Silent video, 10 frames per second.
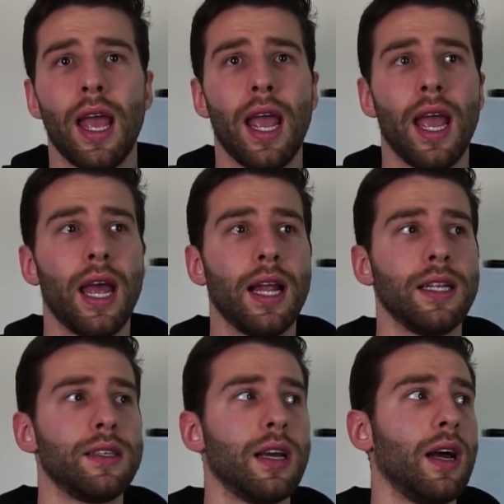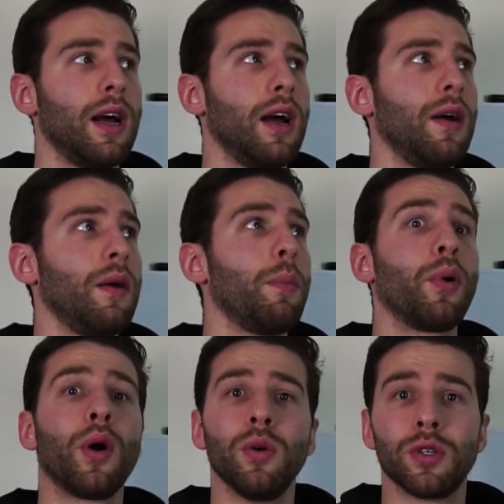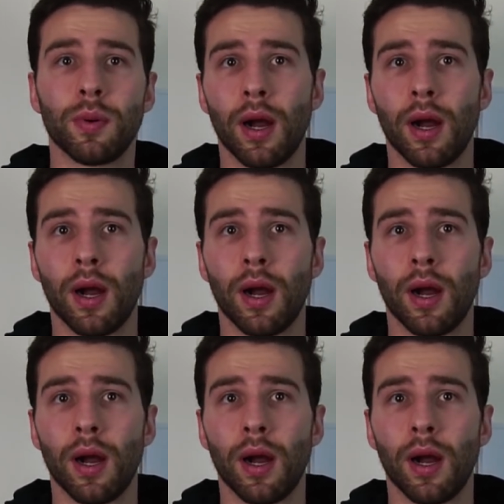and approach